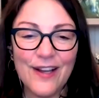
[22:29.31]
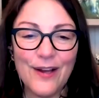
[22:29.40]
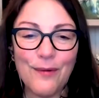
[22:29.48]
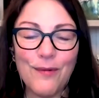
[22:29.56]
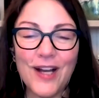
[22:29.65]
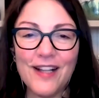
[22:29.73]

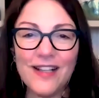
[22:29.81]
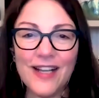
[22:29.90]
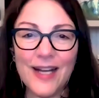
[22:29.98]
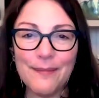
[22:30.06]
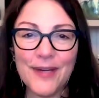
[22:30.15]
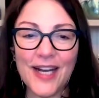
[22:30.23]
Well,
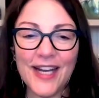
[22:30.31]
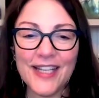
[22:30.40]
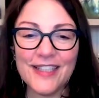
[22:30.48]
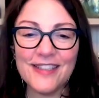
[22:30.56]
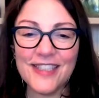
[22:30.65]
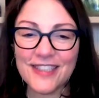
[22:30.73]
um,
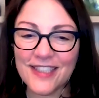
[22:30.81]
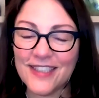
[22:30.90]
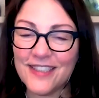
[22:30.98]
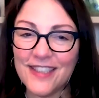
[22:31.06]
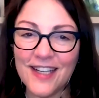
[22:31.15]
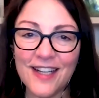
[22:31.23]
I
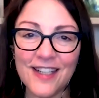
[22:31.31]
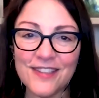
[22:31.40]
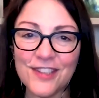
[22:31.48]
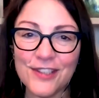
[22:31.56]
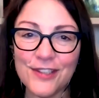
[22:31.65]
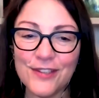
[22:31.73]
listen uh,
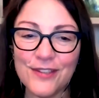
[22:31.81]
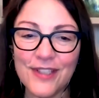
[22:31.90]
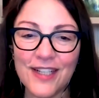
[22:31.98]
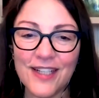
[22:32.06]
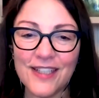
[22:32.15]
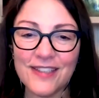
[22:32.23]
to
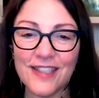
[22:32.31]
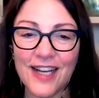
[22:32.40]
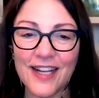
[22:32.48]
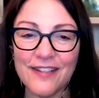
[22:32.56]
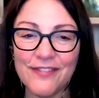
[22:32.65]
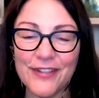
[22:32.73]
a
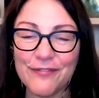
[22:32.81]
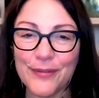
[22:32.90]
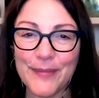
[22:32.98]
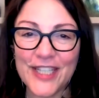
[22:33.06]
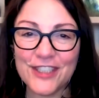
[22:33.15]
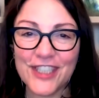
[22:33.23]
lot of
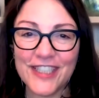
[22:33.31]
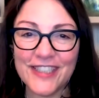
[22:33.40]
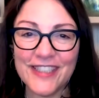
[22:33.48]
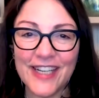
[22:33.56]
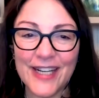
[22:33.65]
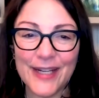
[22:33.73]

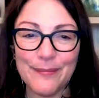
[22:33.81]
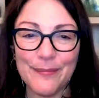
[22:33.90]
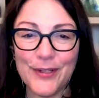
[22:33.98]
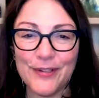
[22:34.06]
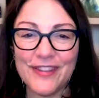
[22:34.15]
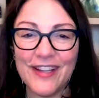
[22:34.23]
information, um,
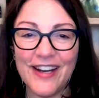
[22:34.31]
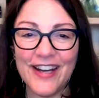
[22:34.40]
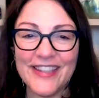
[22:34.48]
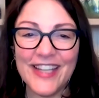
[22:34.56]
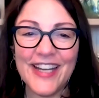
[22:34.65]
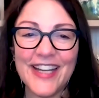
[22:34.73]
both
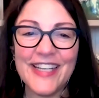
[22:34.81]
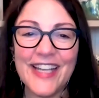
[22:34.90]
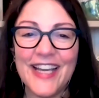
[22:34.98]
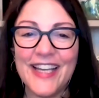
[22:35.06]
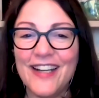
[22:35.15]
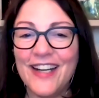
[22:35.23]
online
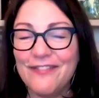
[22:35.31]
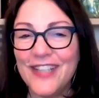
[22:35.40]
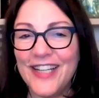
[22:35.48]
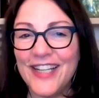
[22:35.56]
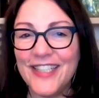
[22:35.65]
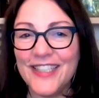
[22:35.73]
and
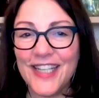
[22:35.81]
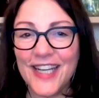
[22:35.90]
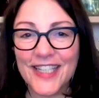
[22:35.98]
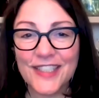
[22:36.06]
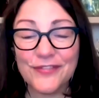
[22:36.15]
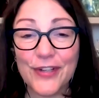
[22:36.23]
offline.
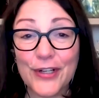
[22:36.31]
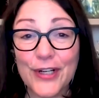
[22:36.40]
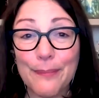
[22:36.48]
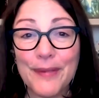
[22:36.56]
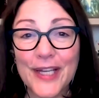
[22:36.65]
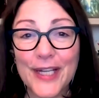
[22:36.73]
I guess we're
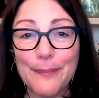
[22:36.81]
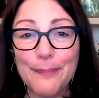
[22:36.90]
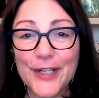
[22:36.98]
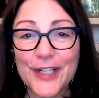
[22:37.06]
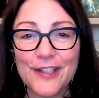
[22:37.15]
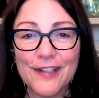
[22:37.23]
going to pick a
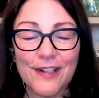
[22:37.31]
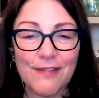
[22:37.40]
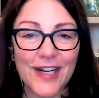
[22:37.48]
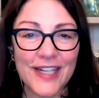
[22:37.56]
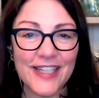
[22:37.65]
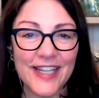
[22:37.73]
book
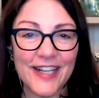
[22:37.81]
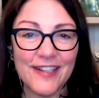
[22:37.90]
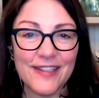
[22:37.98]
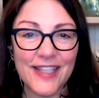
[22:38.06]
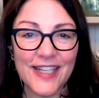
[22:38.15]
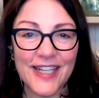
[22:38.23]
right
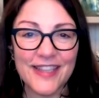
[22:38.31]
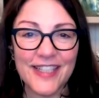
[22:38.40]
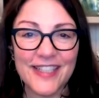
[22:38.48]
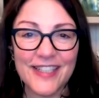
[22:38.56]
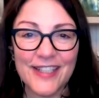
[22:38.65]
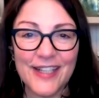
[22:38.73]
now that I
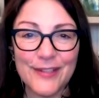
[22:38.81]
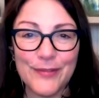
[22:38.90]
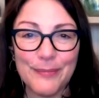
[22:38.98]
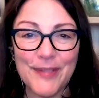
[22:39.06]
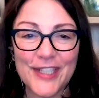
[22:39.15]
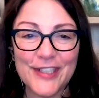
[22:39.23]
think uh,
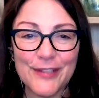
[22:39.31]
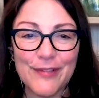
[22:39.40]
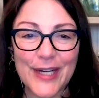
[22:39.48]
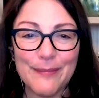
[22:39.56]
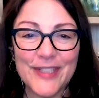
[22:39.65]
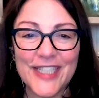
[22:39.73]
would be a good
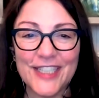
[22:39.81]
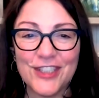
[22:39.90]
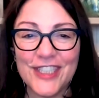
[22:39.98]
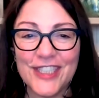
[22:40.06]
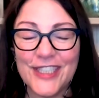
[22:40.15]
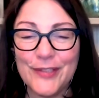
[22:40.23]

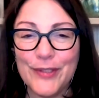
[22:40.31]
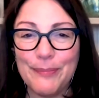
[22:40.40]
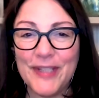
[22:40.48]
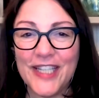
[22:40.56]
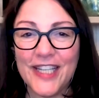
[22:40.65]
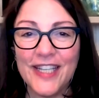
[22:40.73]
recommendation. It would
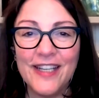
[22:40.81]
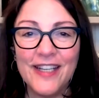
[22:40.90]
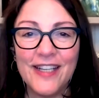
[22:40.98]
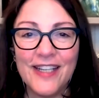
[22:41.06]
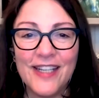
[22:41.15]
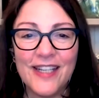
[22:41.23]
be
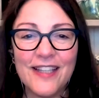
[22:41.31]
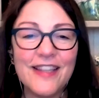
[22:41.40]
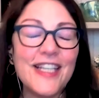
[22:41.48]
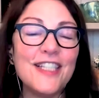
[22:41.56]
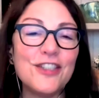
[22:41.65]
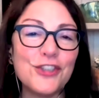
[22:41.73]

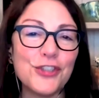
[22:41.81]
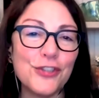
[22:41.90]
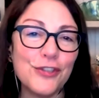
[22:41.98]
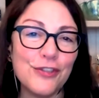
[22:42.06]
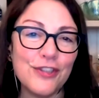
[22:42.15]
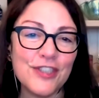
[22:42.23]
These
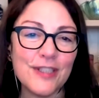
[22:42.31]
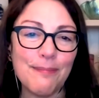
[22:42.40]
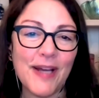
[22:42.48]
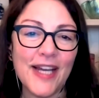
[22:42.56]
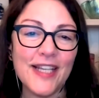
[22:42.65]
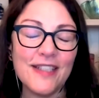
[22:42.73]
Truths
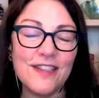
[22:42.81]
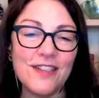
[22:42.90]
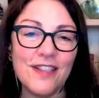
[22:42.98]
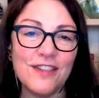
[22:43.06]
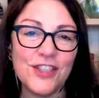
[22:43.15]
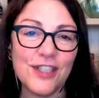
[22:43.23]
by
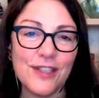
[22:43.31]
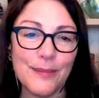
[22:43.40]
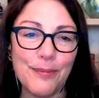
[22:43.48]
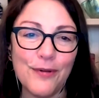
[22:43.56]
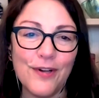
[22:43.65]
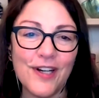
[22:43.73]
Jill
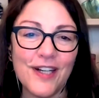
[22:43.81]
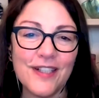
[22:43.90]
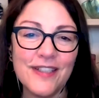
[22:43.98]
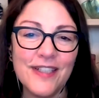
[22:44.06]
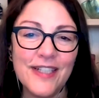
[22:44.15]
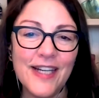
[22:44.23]

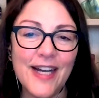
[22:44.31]
Lepore.